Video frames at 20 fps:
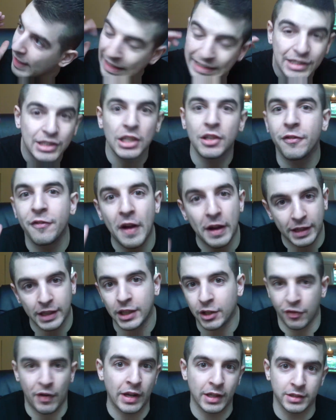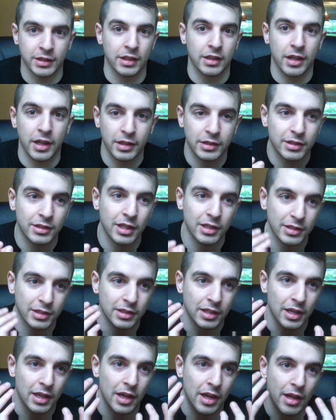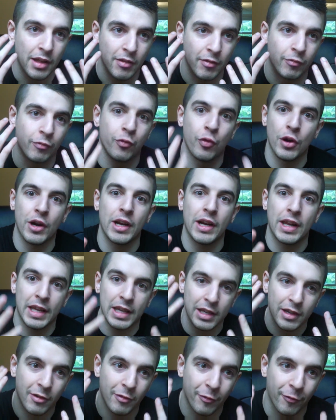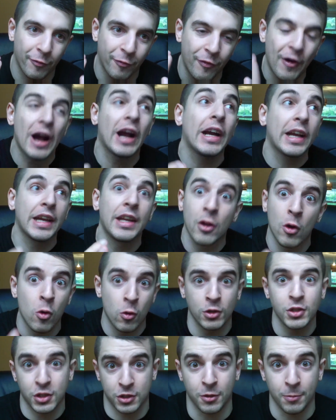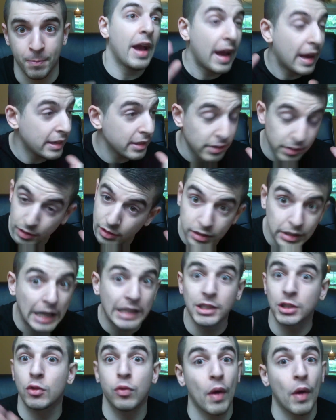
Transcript: It's just fucking crazy. It's just really fucking awesome. And that's